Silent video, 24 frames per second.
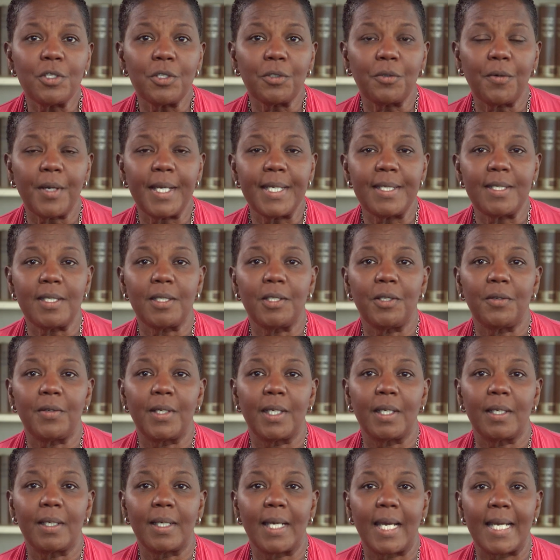the
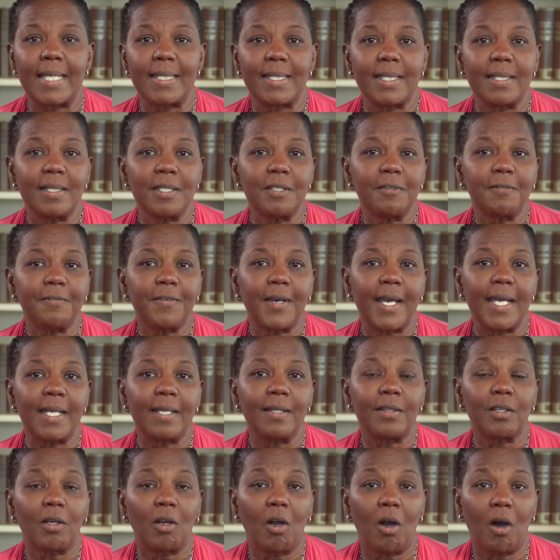criteria identified in
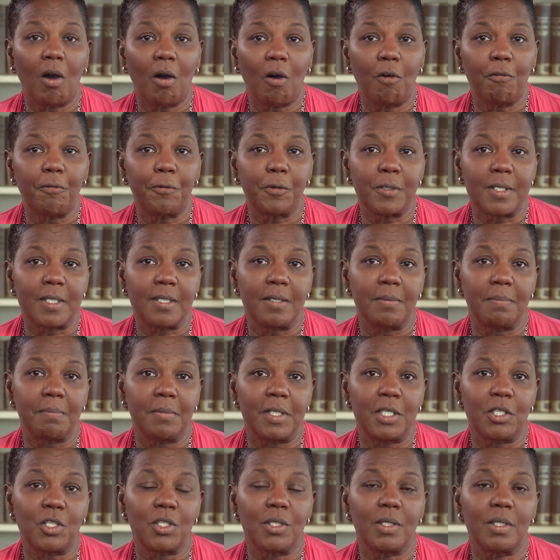the call for
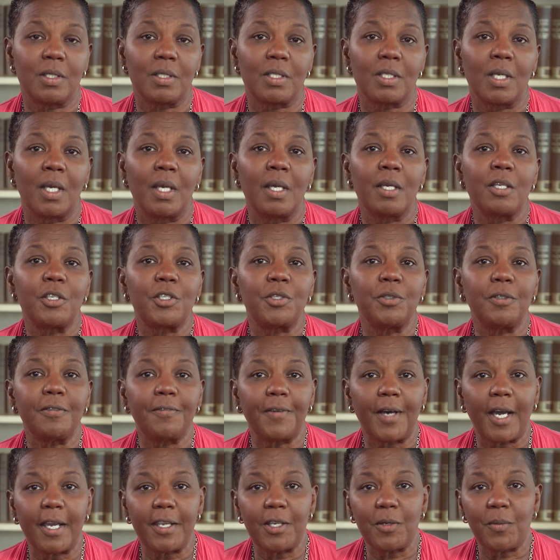submissions to
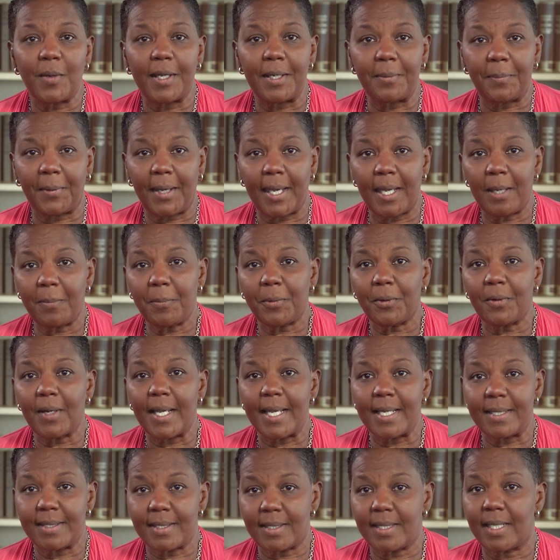evaluate paper
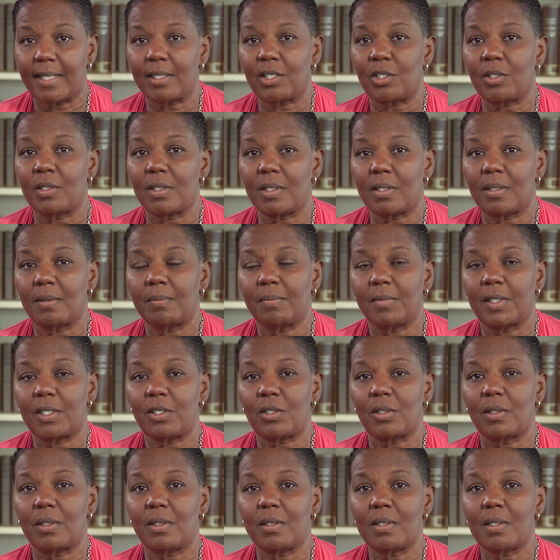and session
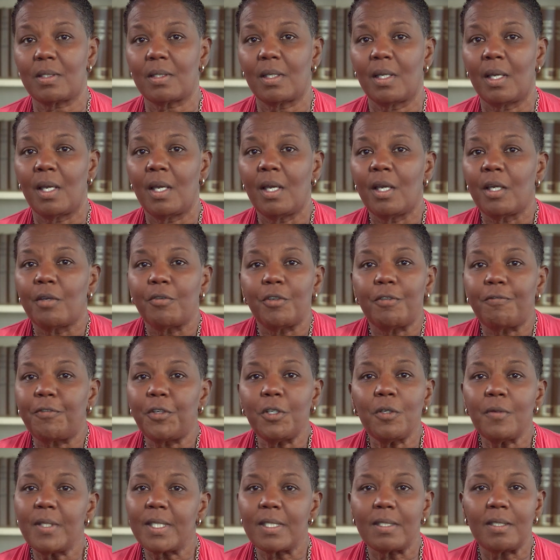submissions.
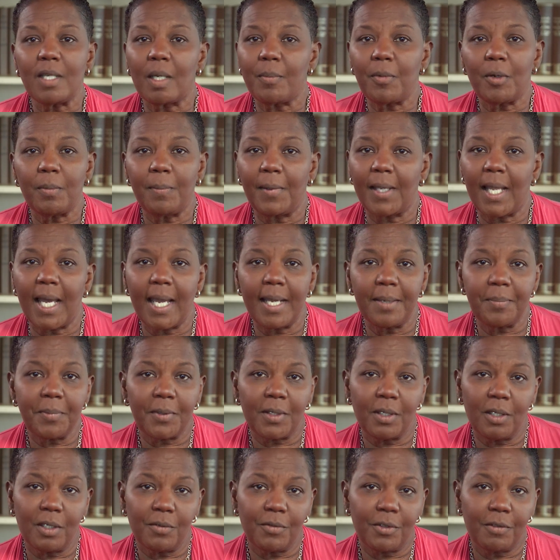Review is double-blind
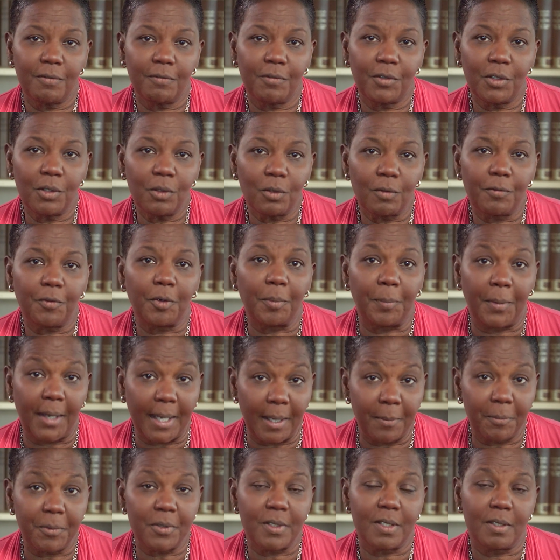peer-reviewed for
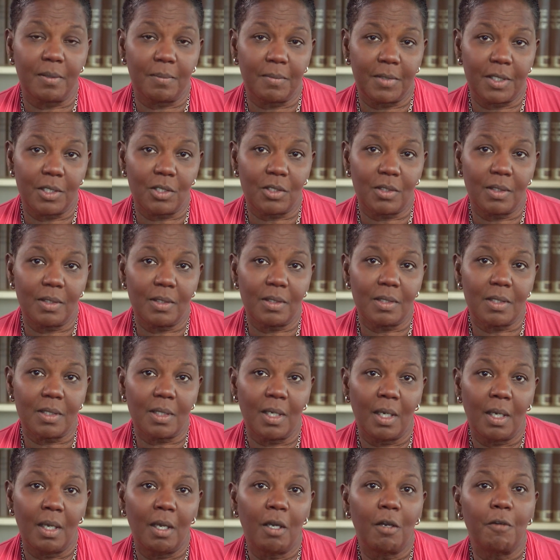paper submissions.
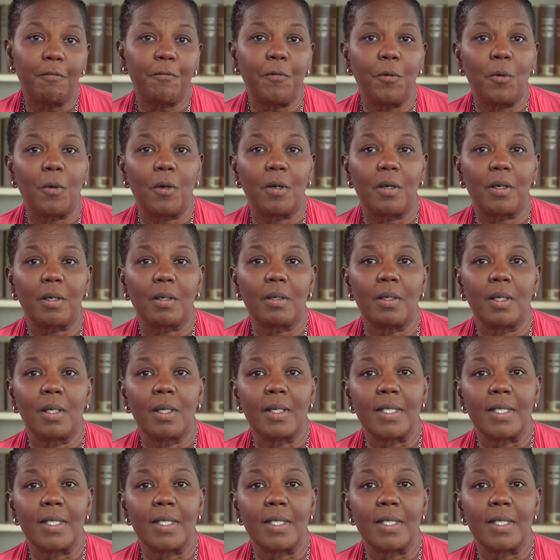For